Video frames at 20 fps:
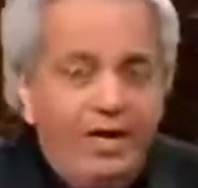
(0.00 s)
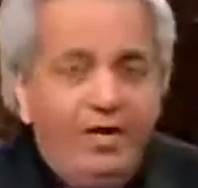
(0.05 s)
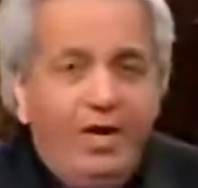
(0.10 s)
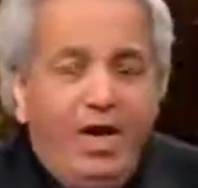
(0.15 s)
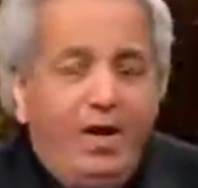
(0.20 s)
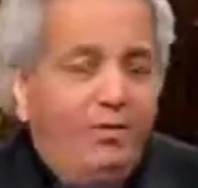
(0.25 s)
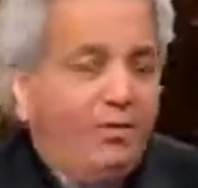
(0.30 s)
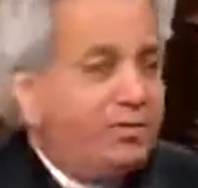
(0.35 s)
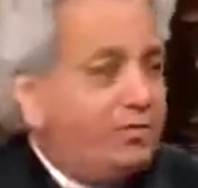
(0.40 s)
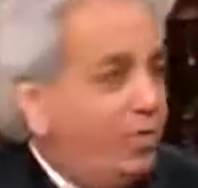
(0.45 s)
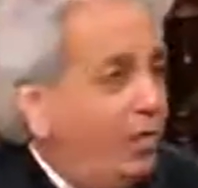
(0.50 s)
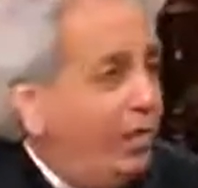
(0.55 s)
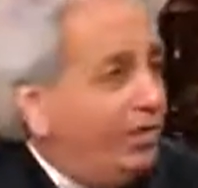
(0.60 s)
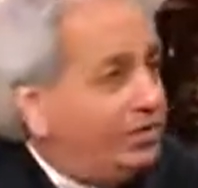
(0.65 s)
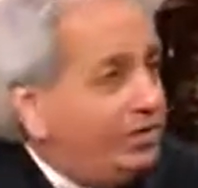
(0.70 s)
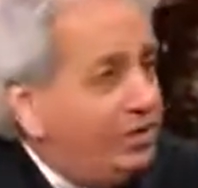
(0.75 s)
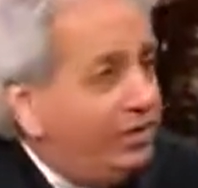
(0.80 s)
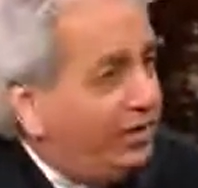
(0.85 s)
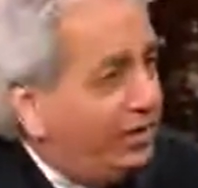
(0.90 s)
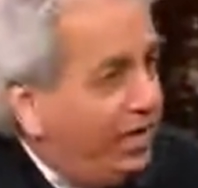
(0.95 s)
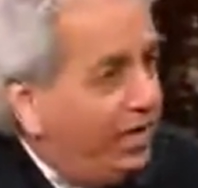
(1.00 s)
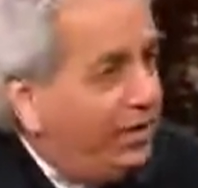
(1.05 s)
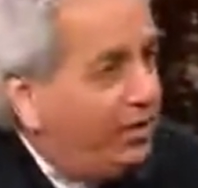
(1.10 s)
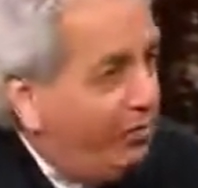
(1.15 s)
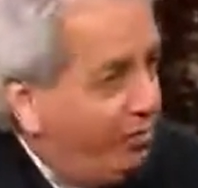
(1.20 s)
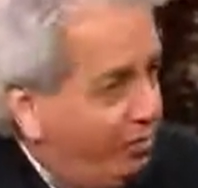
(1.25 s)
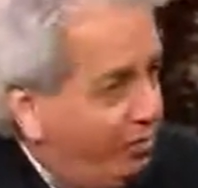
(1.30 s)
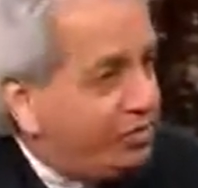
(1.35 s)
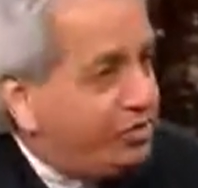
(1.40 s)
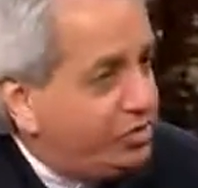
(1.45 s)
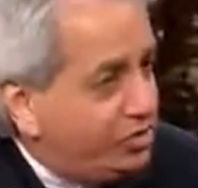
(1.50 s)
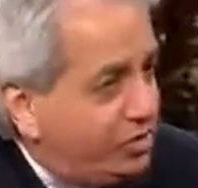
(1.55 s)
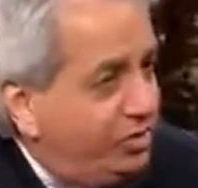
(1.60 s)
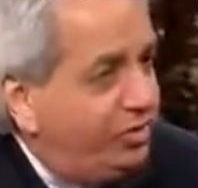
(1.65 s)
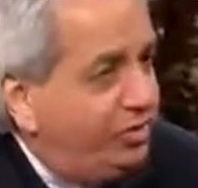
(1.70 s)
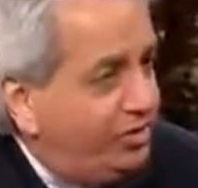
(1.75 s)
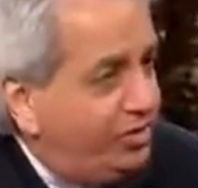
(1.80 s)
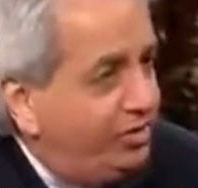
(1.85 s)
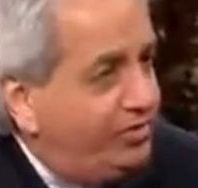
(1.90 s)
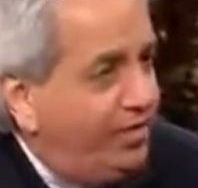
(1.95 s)
You know, I was watching a
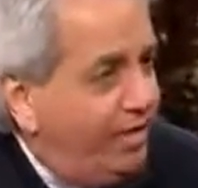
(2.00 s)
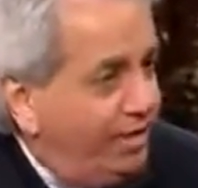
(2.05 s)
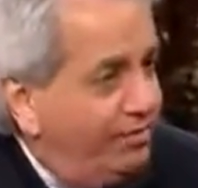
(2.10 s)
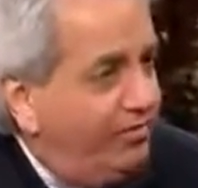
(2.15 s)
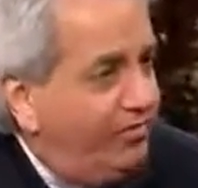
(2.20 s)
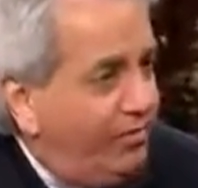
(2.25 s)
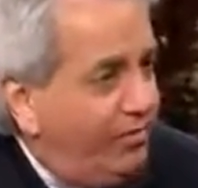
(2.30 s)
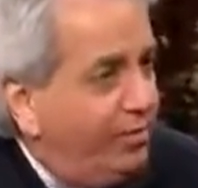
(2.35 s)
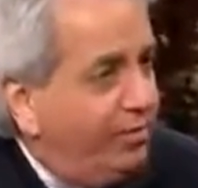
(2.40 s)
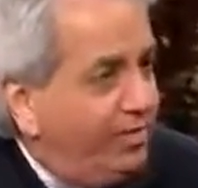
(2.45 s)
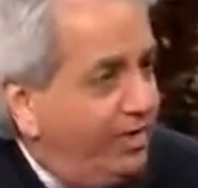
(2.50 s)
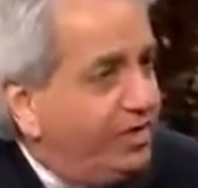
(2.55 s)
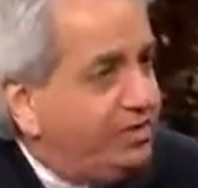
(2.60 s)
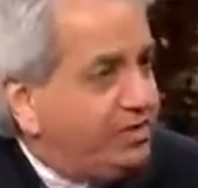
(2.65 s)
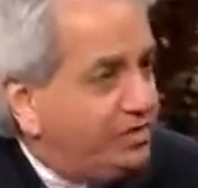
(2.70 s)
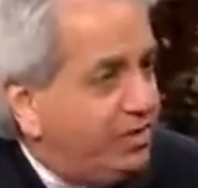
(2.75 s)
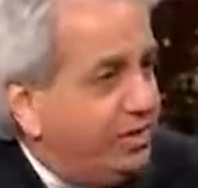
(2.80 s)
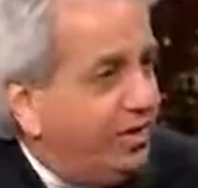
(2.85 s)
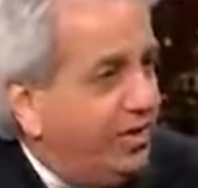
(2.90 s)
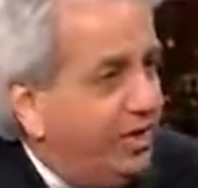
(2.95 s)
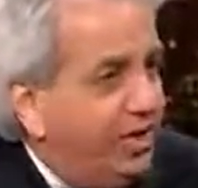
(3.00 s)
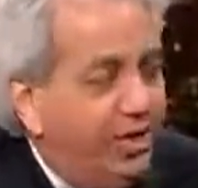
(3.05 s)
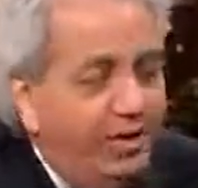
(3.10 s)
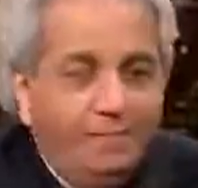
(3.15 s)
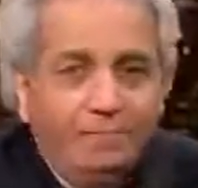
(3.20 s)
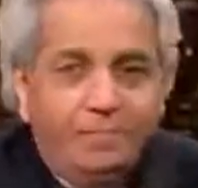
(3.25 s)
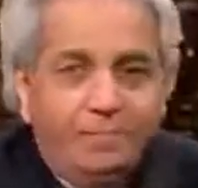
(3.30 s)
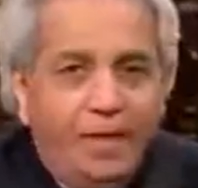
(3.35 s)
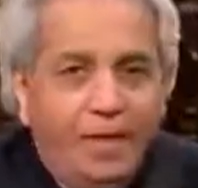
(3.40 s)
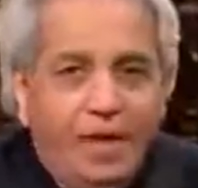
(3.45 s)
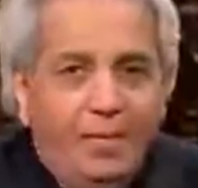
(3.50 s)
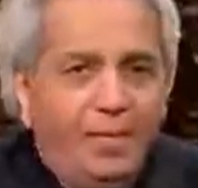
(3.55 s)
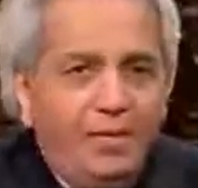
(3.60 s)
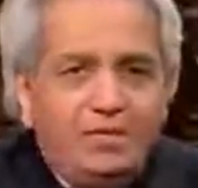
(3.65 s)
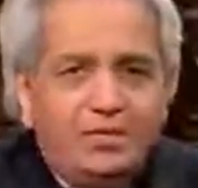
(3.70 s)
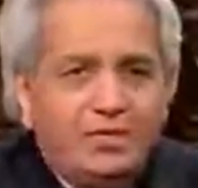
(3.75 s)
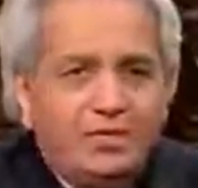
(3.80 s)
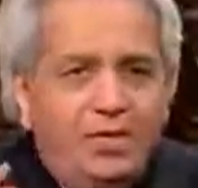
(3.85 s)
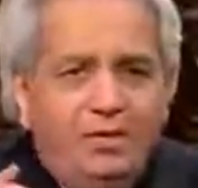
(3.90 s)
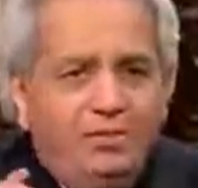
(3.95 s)
commercial day before yesterday
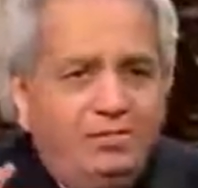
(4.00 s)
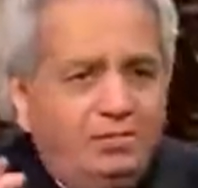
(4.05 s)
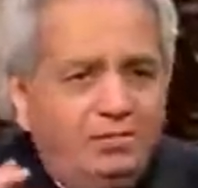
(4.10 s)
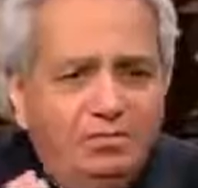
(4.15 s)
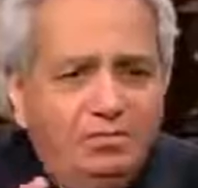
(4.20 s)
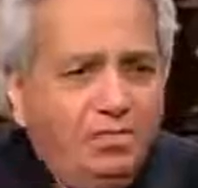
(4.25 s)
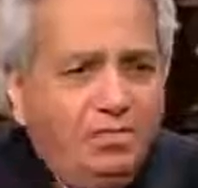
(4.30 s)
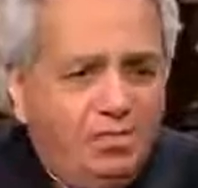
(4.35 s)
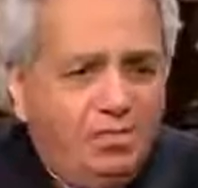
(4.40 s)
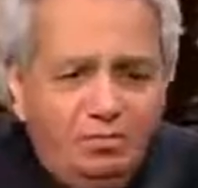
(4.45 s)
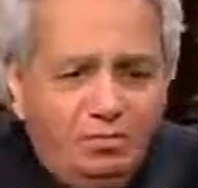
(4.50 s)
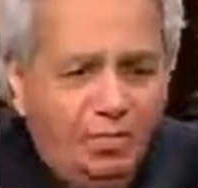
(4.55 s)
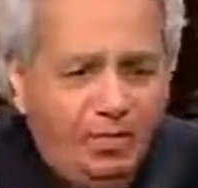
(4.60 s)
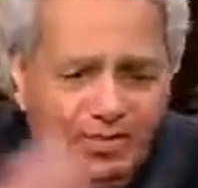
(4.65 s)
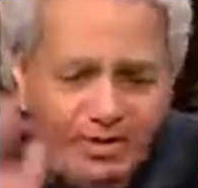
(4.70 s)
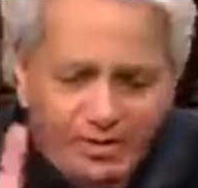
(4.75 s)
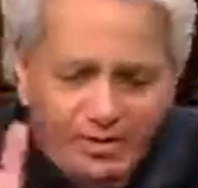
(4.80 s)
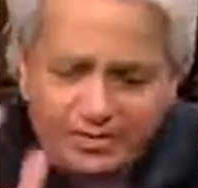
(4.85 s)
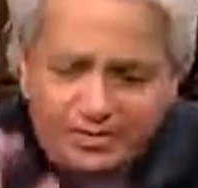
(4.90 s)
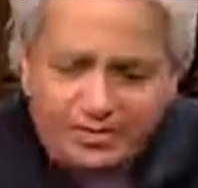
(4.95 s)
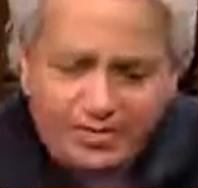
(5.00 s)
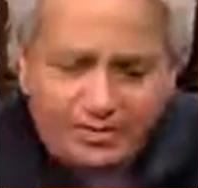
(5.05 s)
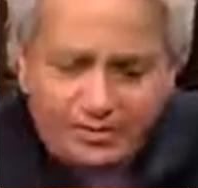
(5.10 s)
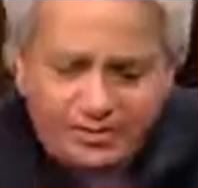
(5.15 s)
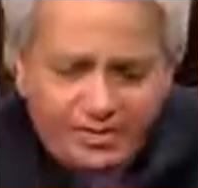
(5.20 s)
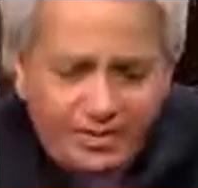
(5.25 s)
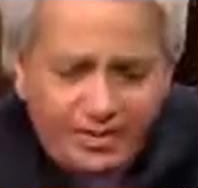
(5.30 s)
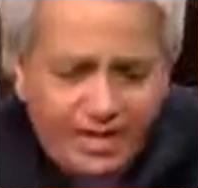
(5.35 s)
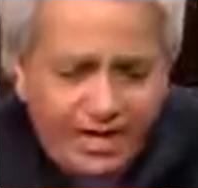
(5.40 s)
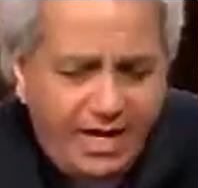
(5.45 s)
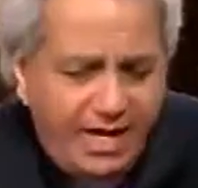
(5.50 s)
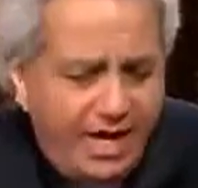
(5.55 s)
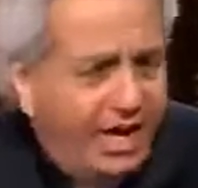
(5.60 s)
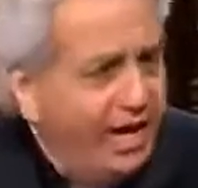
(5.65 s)
about some new pill, something,